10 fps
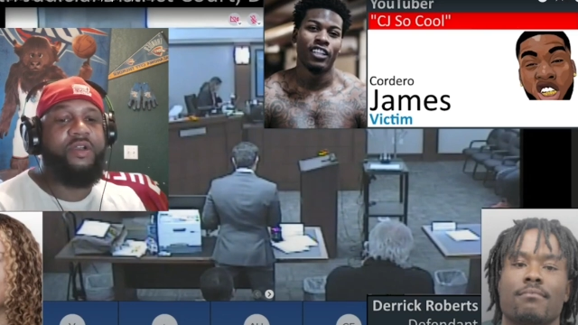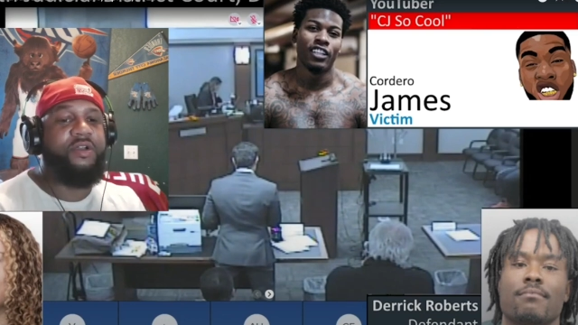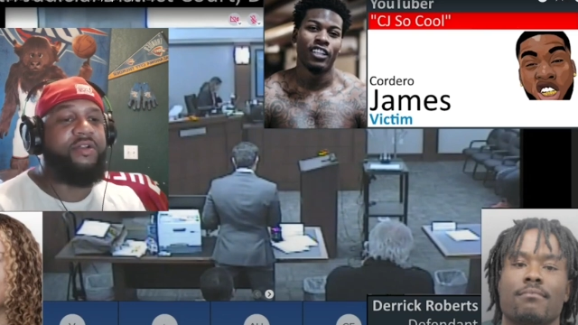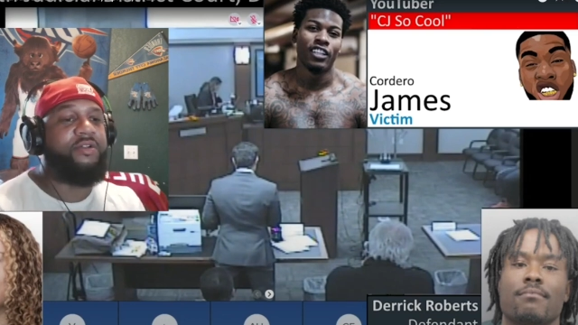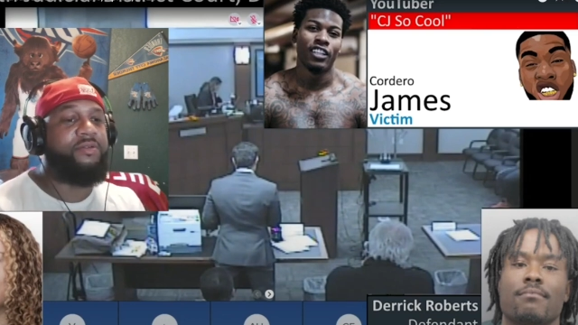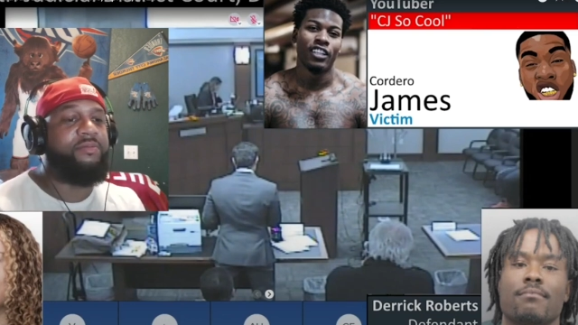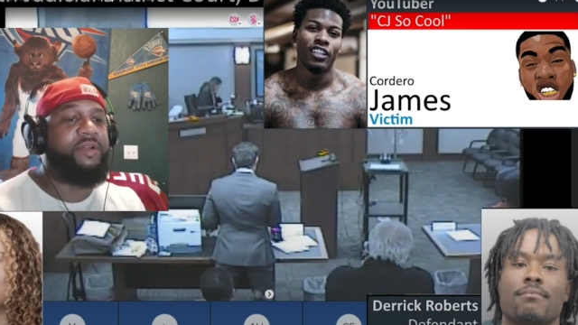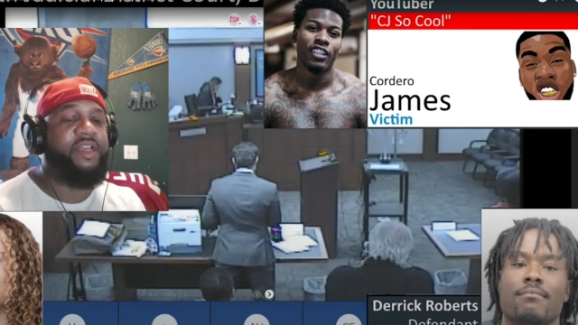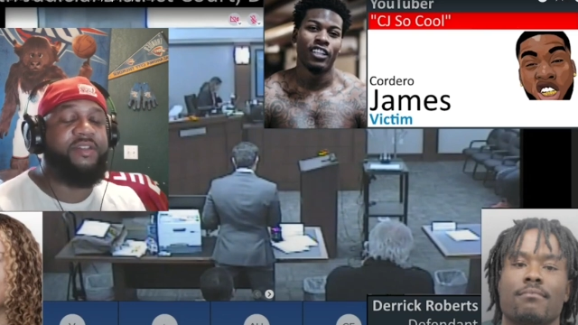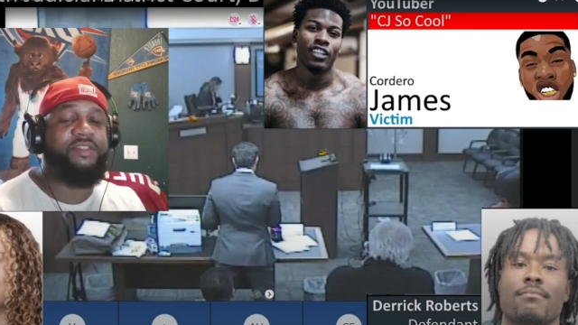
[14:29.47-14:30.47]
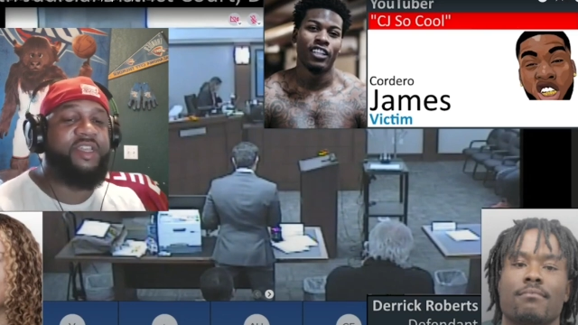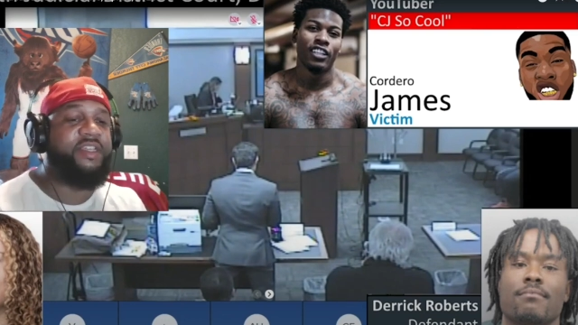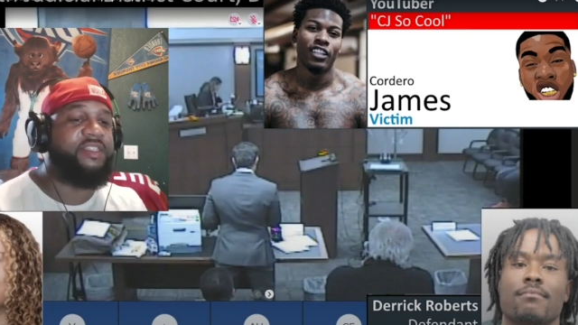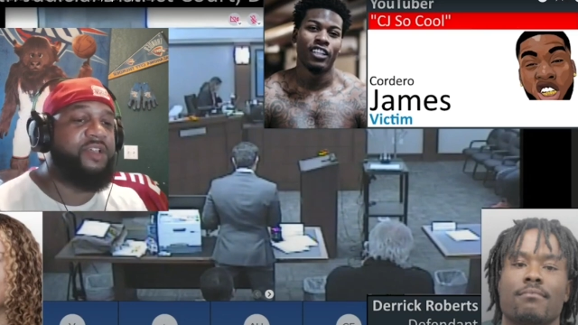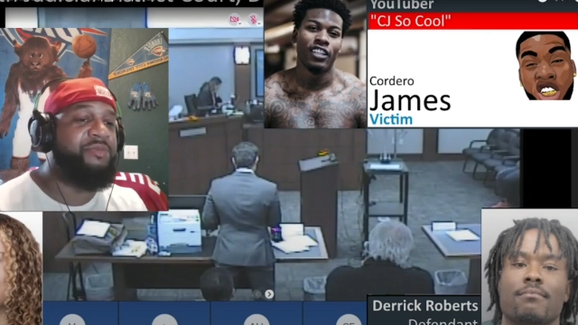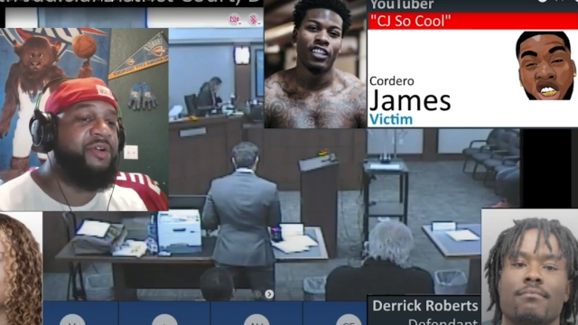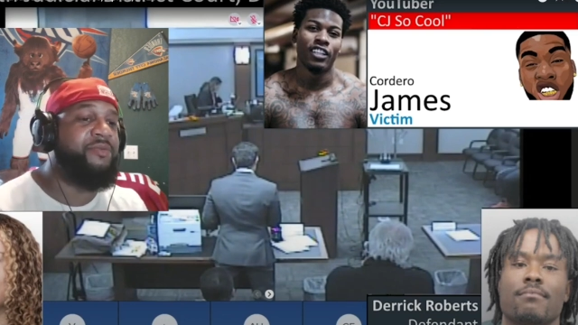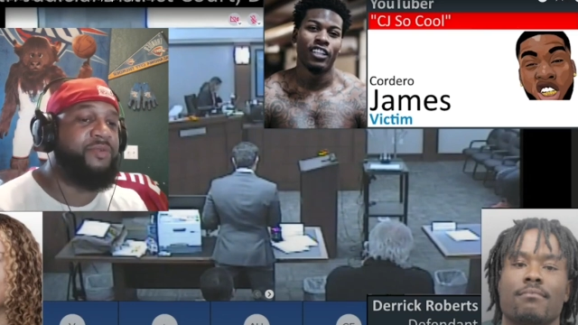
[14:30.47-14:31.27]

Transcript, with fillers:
Speaker 1: Um, like I said, some of them